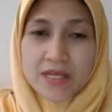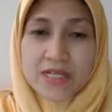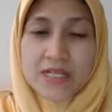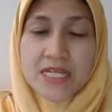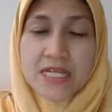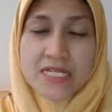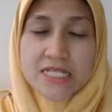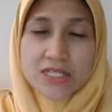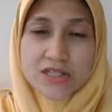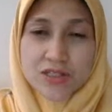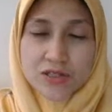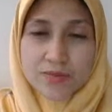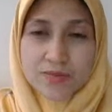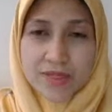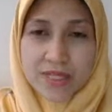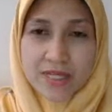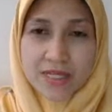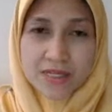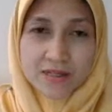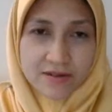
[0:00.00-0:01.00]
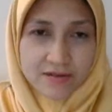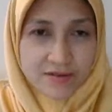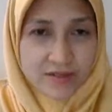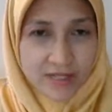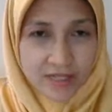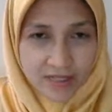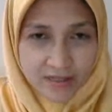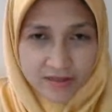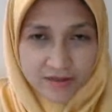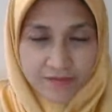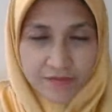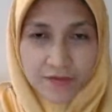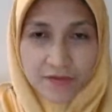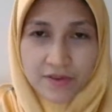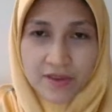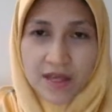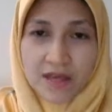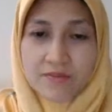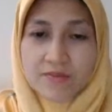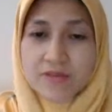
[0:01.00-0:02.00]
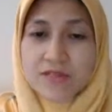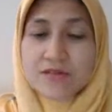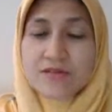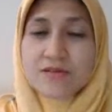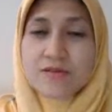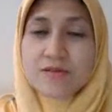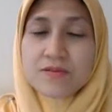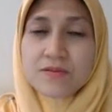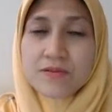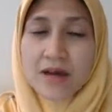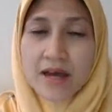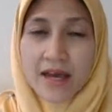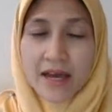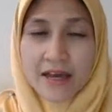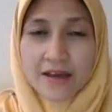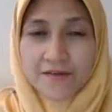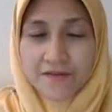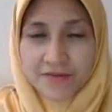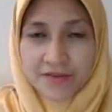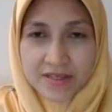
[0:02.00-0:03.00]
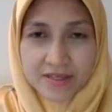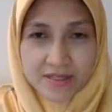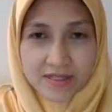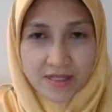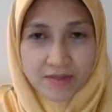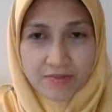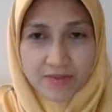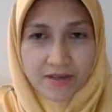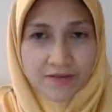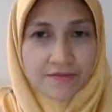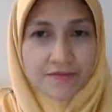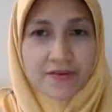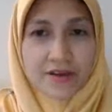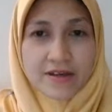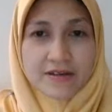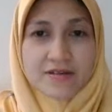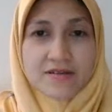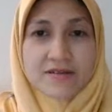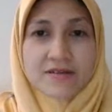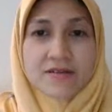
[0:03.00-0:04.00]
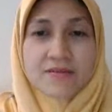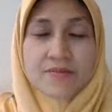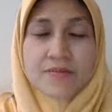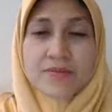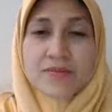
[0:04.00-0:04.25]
needs to be increased for them to have the same effect.